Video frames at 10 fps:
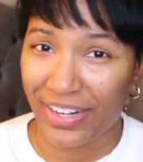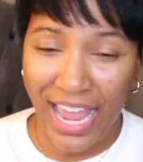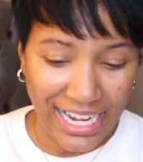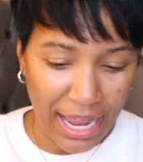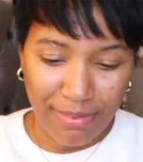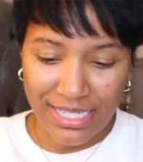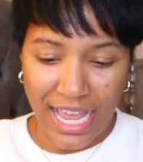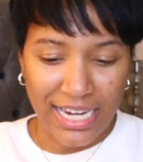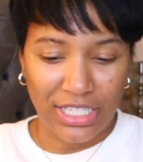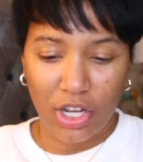Like they was
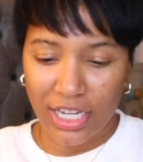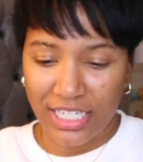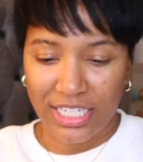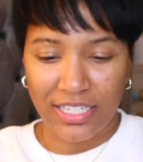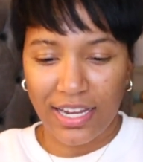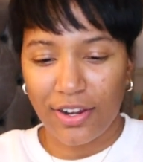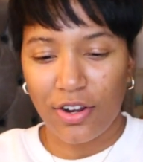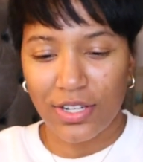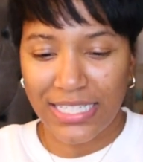like talking, like, you know,